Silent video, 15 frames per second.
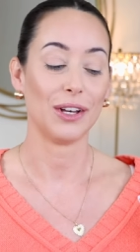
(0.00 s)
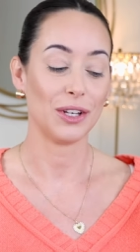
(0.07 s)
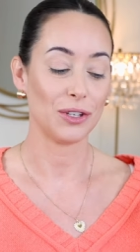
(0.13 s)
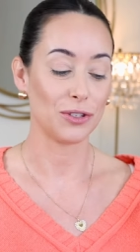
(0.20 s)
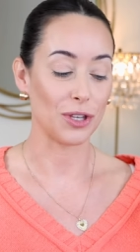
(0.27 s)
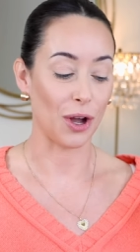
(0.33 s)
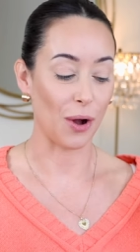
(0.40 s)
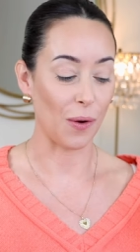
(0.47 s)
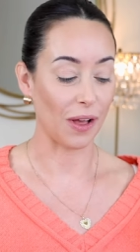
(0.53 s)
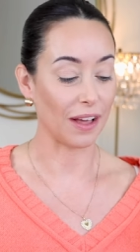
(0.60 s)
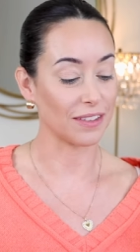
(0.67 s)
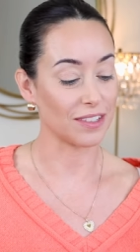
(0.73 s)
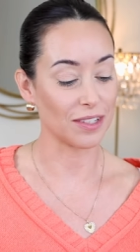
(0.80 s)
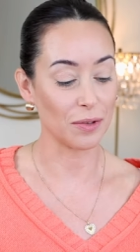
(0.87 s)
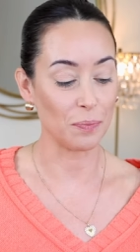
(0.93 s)
So
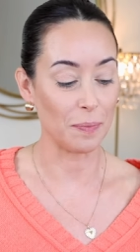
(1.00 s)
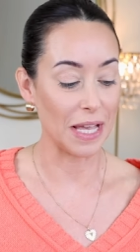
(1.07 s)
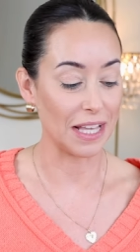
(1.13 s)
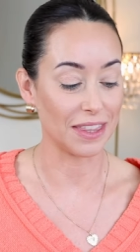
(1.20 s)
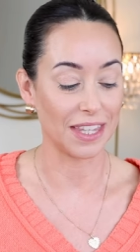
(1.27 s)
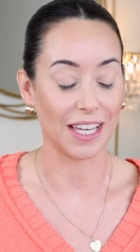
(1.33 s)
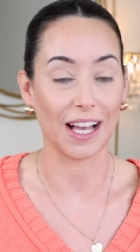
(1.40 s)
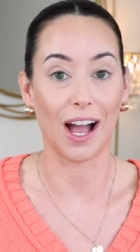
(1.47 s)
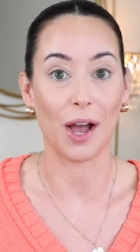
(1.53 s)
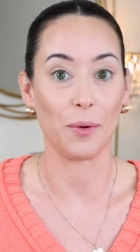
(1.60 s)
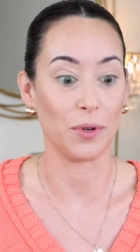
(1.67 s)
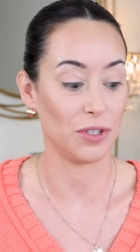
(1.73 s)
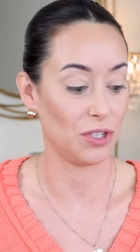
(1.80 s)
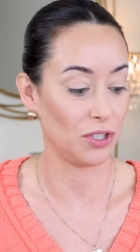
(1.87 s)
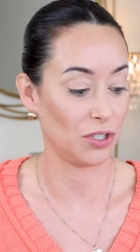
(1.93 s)
that's the main thing I
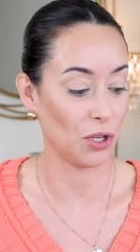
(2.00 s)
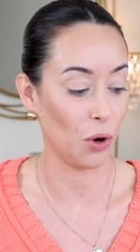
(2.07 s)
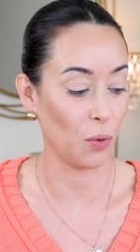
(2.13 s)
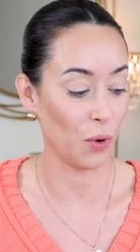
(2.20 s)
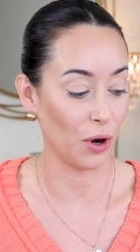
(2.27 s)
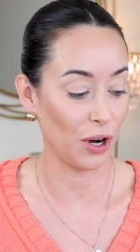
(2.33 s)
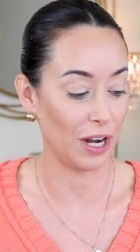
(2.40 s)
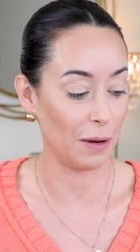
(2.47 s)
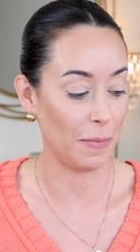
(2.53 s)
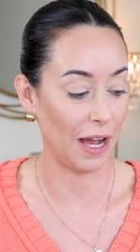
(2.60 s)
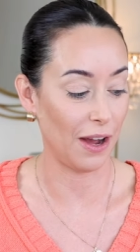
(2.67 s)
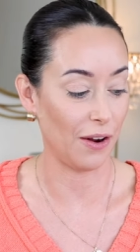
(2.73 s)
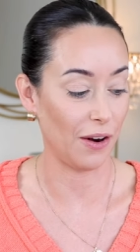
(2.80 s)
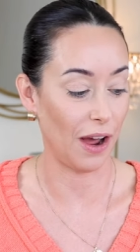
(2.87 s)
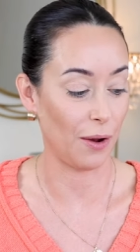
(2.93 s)
was so worried
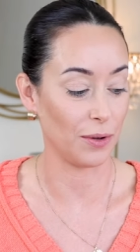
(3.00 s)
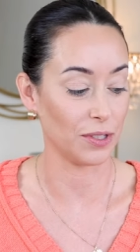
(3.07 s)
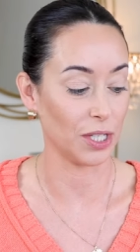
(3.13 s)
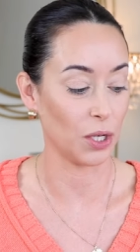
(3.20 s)
about. I was